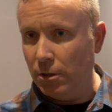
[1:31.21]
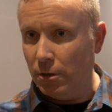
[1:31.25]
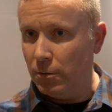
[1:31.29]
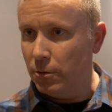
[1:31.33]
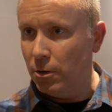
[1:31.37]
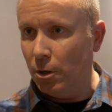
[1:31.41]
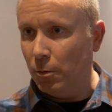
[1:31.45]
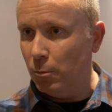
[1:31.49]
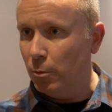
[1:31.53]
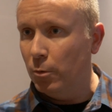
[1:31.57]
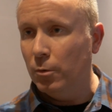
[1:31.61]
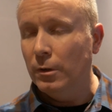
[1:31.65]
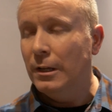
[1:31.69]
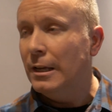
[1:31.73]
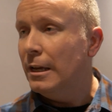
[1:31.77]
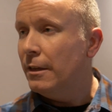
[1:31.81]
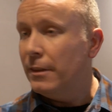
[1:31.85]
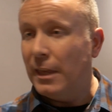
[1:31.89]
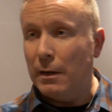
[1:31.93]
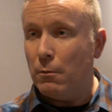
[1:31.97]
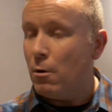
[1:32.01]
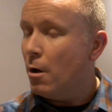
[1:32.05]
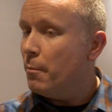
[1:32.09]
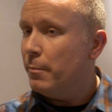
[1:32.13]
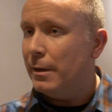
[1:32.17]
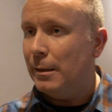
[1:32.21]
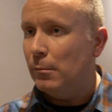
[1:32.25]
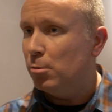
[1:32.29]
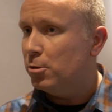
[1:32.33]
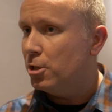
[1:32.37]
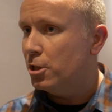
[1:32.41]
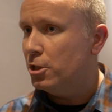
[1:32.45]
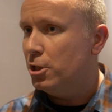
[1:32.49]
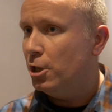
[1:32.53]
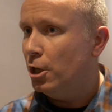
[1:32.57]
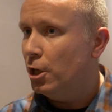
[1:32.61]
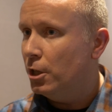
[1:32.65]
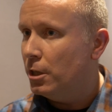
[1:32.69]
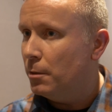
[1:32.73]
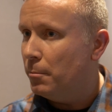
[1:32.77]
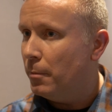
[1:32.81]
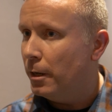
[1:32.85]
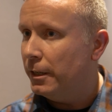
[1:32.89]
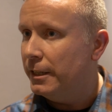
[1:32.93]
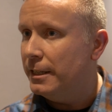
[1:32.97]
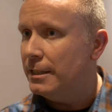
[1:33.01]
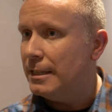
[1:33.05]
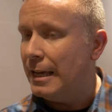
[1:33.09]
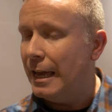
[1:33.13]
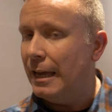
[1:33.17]
that, that, will, they won't be able to turn the
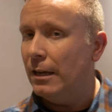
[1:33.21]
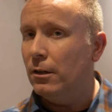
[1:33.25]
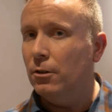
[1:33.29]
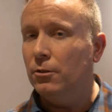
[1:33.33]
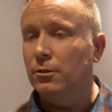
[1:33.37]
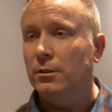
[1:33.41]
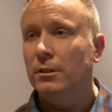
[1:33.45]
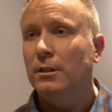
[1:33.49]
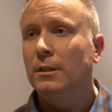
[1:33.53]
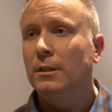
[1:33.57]
money down.